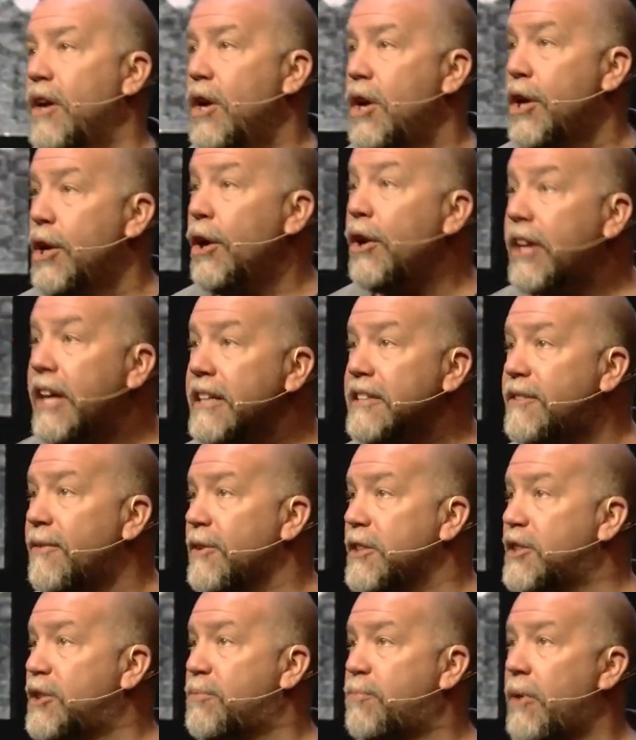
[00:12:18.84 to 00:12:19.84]
your kids have
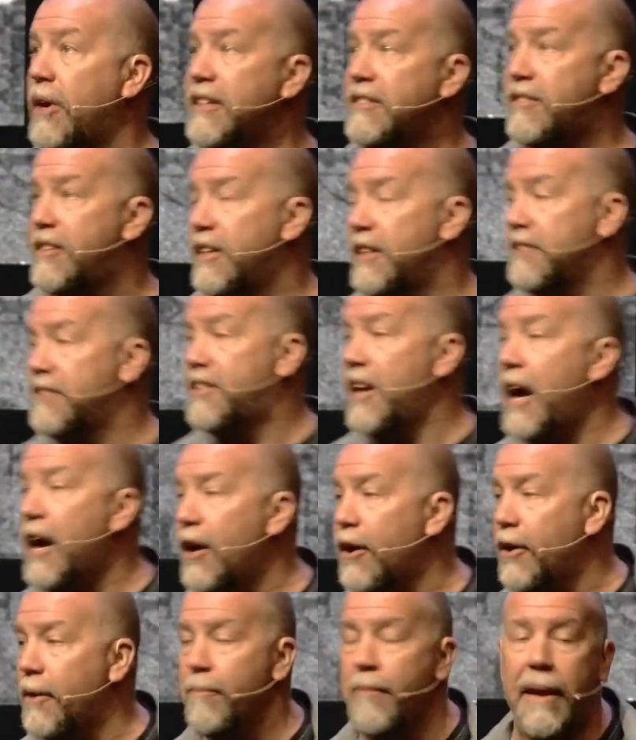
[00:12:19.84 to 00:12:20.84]
expressed a
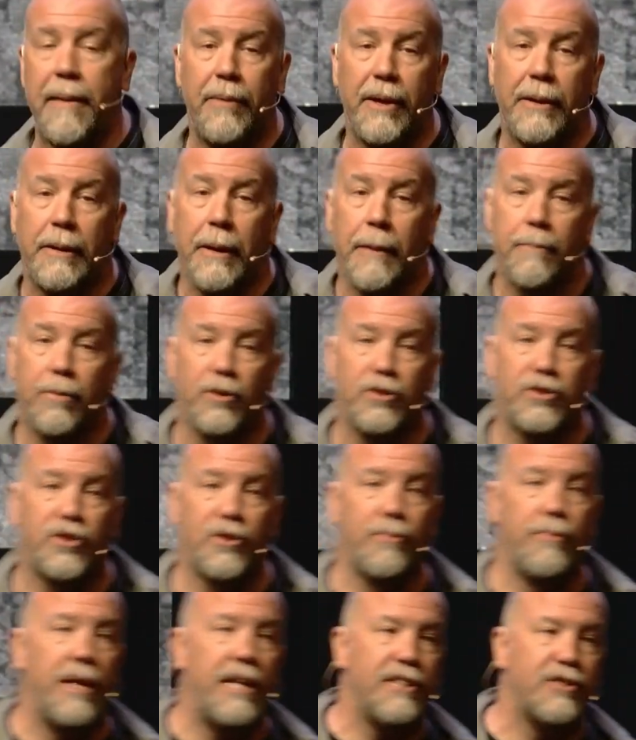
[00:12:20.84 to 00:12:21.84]
desire to maybe pursue
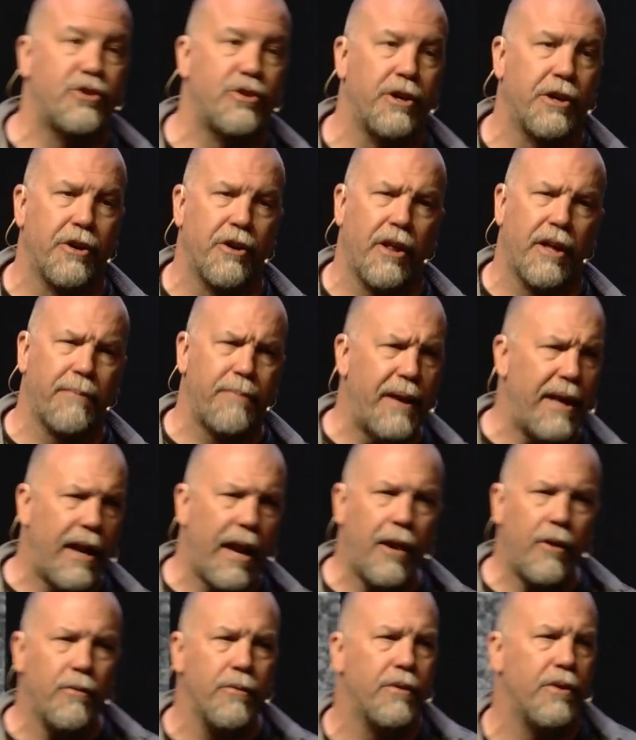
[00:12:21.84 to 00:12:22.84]
ministry, and you're like, man, I
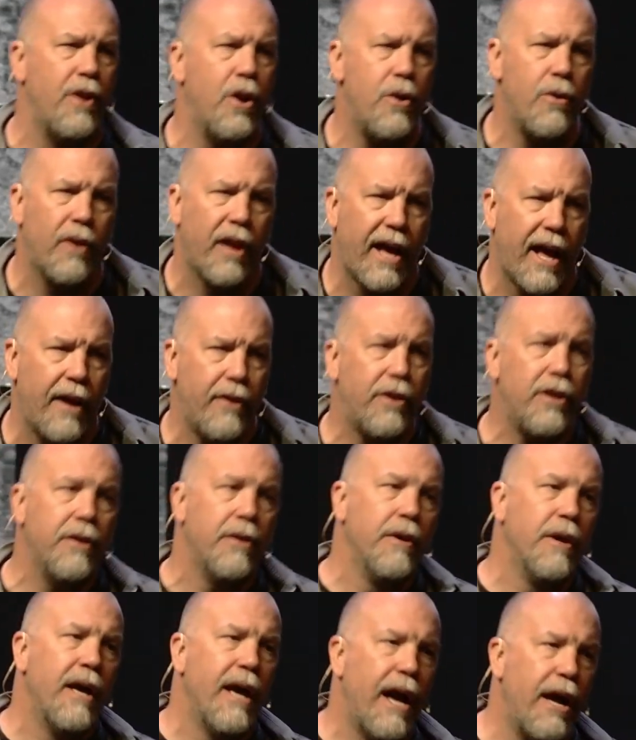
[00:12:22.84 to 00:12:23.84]
don't know. Like, how you
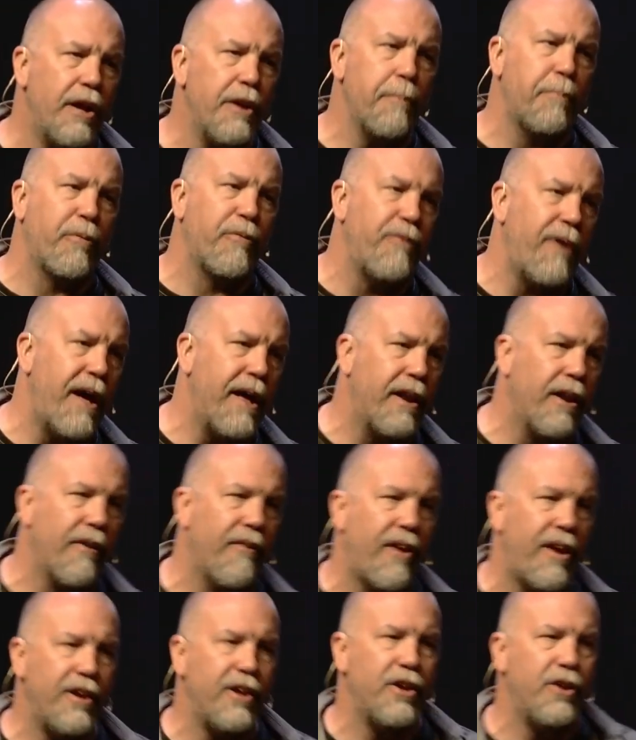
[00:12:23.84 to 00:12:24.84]
how you provide,
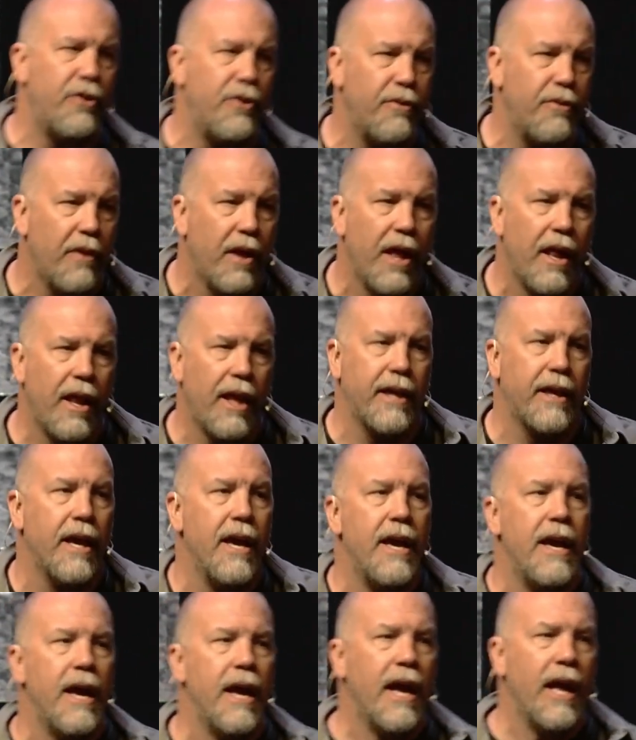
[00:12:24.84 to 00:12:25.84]
how you do, like,
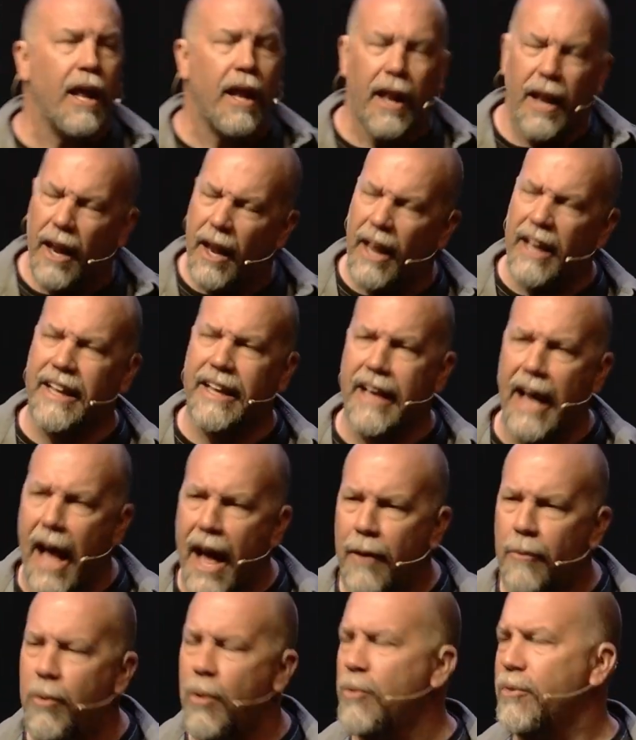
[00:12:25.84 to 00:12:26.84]
like
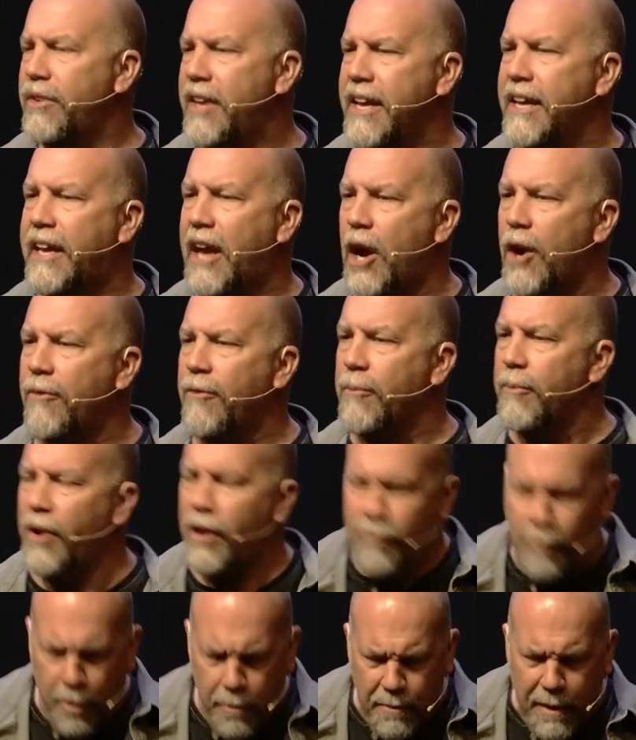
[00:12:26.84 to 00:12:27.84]
God won't take care of them. You're
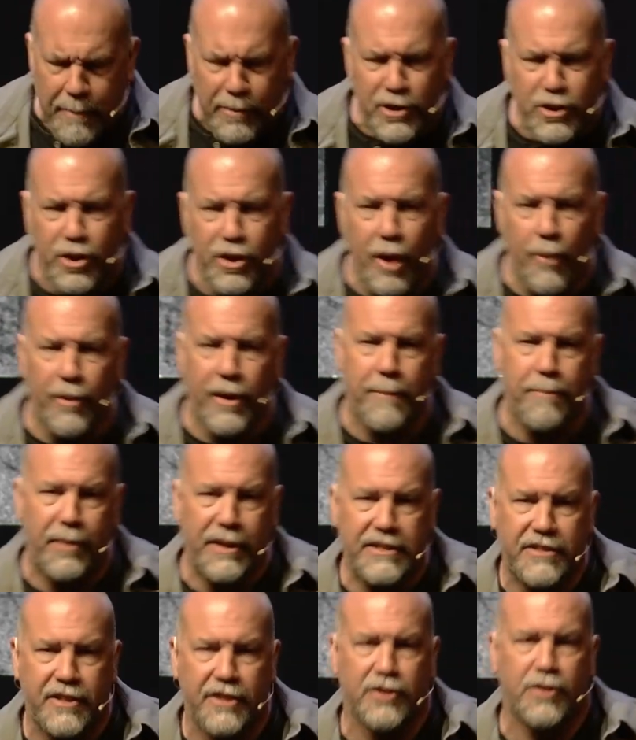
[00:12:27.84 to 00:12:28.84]
like, well, maybe you should go into
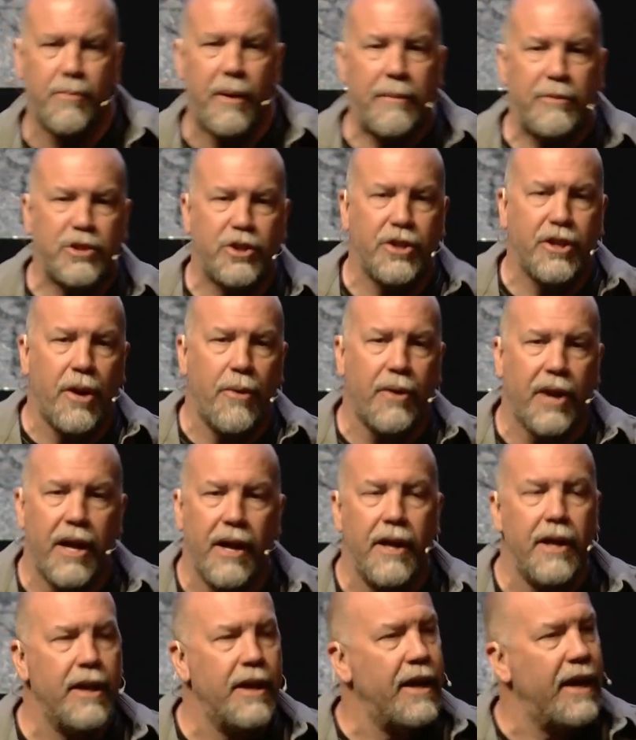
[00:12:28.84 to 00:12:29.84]
business. Maybe you should go into,
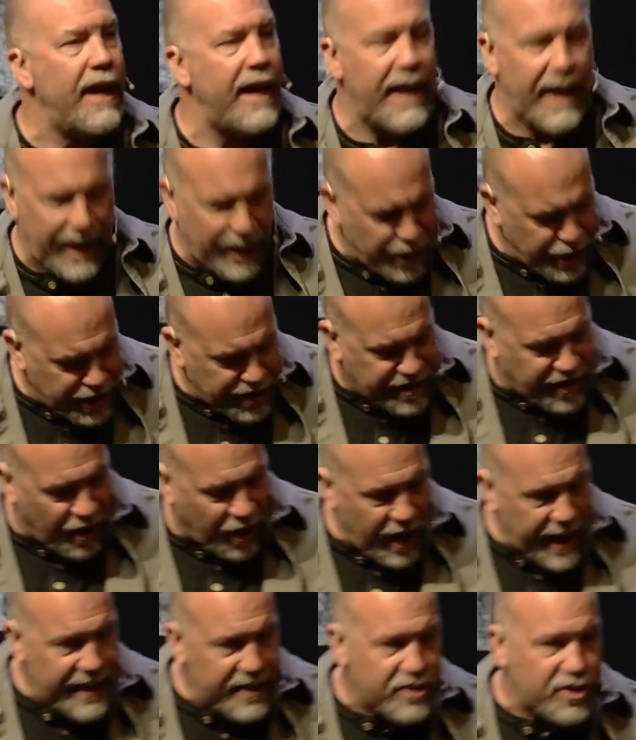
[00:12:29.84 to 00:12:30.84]
and you just
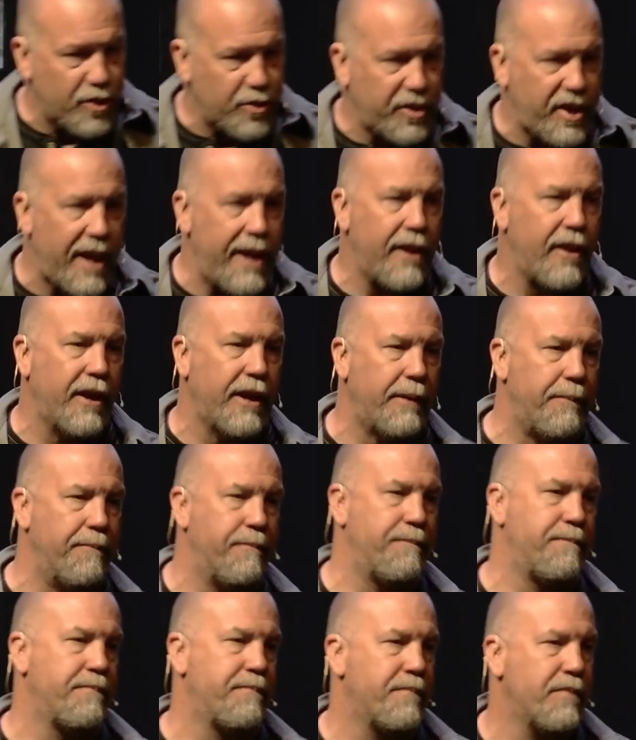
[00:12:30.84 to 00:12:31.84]
cling so tightly.
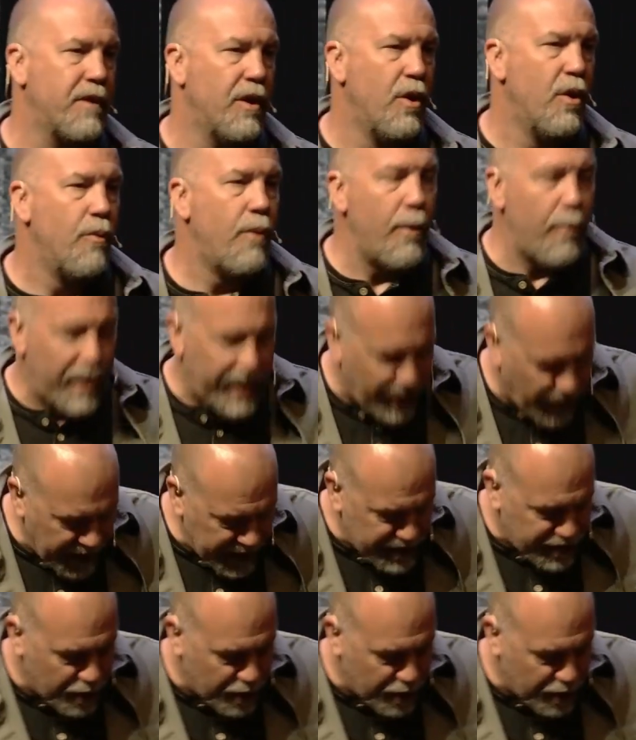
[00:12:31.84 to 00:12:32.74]
We, we cling so